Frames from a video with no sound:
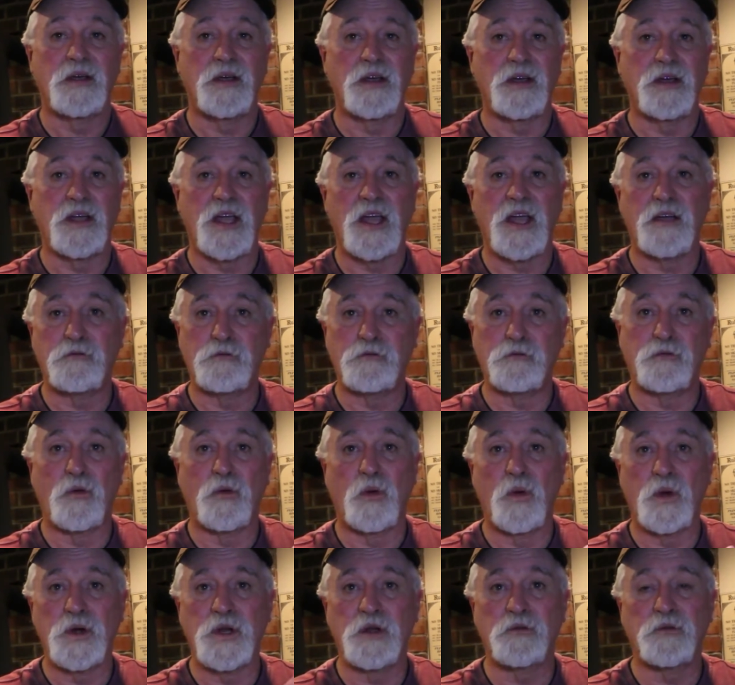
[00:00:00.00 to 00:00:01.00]
I have
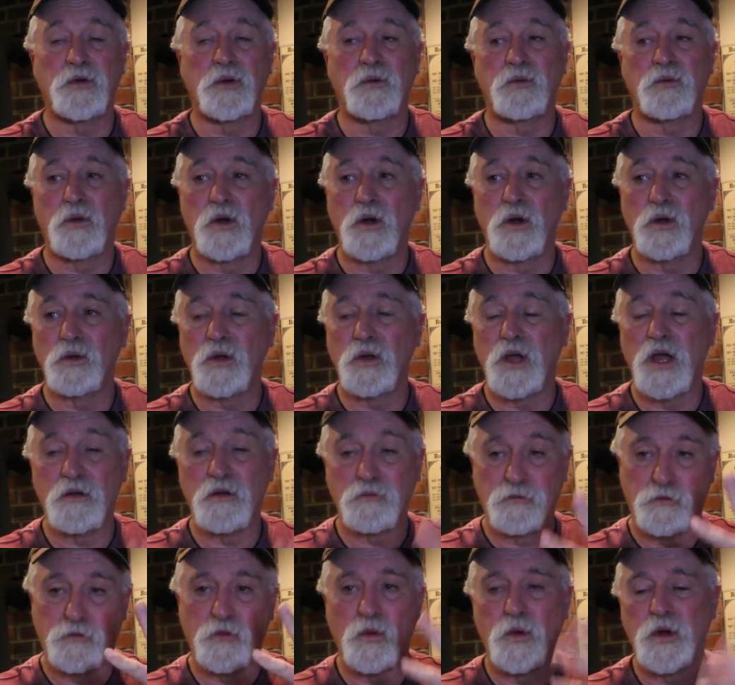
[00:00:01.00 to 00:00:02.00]
4 different
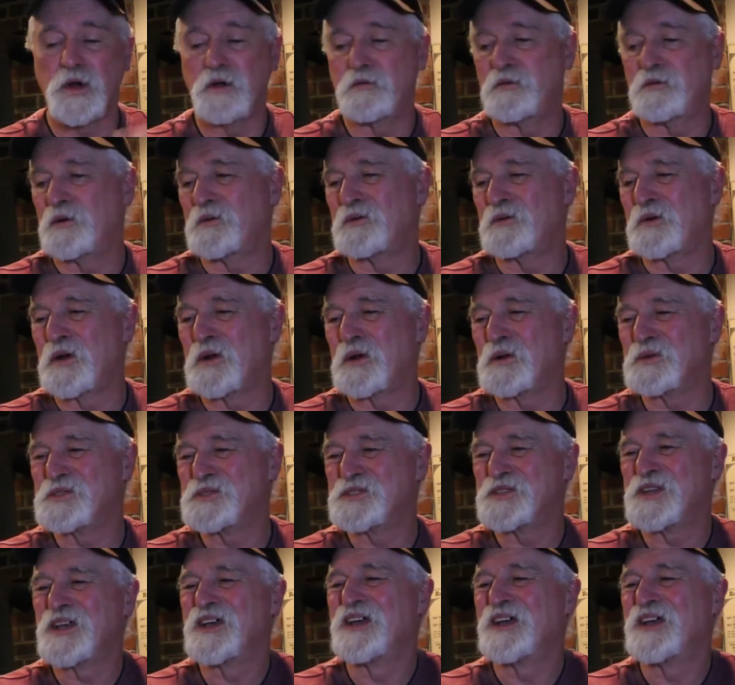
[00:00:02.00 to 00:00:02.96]
Rodes.